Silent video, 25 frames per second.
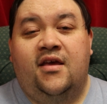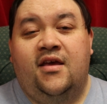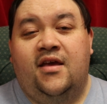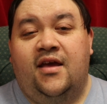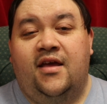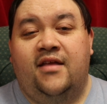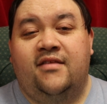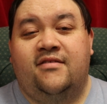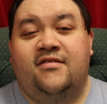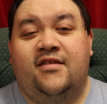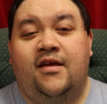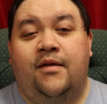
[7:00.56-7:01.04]

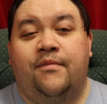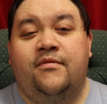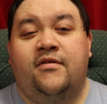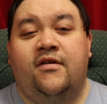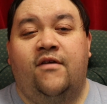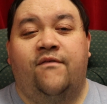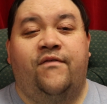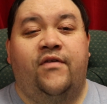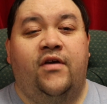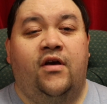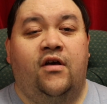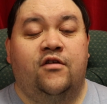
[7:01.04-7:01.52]
It seems
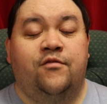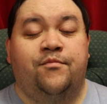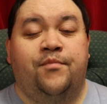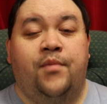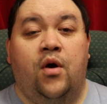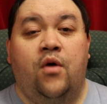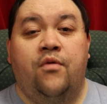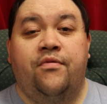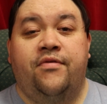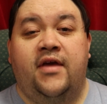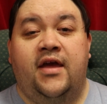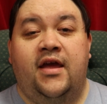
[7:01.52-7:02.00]
he feels
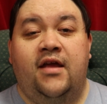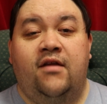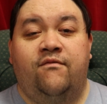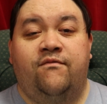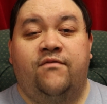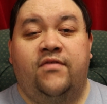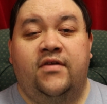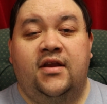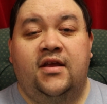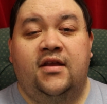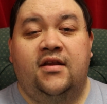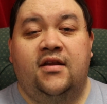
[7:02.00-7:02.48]
both
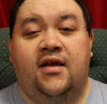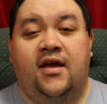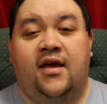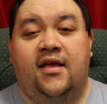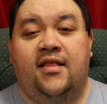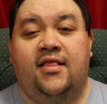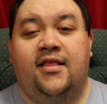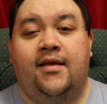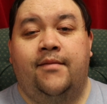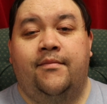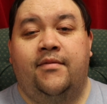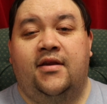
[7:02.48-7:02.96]
infinite
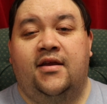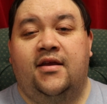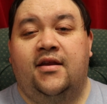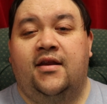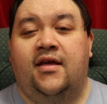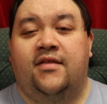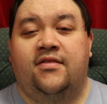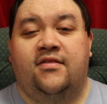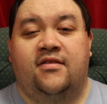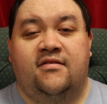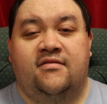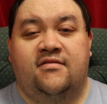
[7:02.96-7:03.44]
and limited
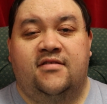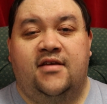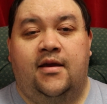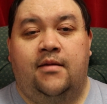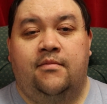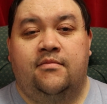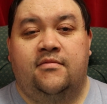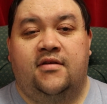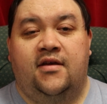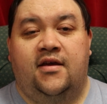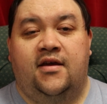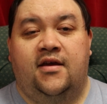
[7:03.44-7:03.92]
at the
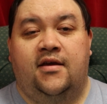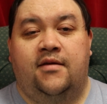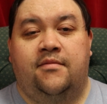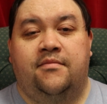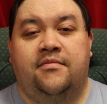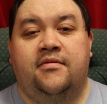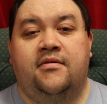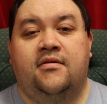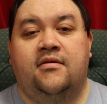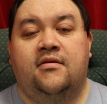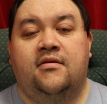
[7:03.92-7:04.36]
same time.